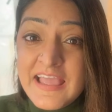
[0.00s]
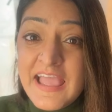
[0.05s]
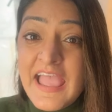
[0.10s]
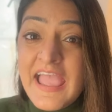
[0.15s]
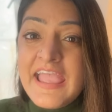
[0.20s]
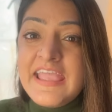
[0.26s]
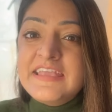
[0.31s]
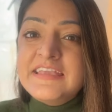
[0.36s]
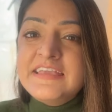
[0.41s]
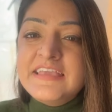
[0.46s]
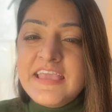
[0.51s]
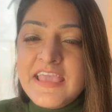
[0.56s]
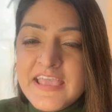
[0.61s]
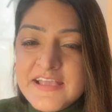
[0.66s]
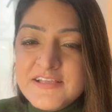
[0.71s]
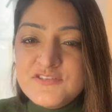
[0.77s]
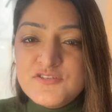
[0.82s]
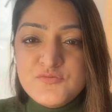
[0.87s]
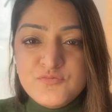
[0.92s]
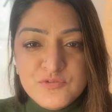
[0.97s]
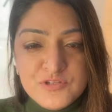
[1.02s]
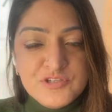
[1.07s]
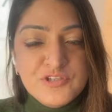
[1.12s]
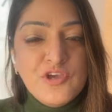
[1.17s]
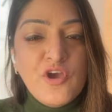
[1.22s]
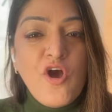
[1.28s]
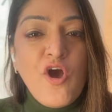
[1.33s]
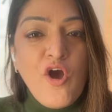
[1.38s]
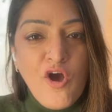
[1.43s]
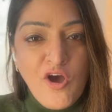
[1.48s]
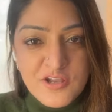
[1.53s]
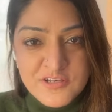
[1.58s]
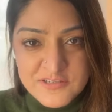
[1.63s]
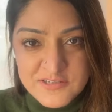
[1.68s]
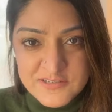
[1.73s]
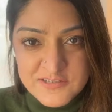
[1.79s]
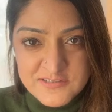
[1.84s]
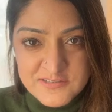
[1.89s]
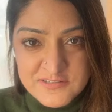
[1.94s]
engage with your
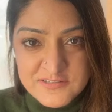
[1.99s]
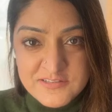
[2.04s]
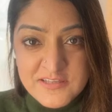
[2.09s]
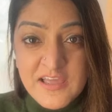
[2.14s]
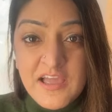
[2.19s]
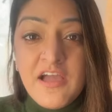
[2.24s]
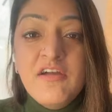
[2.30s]
audience.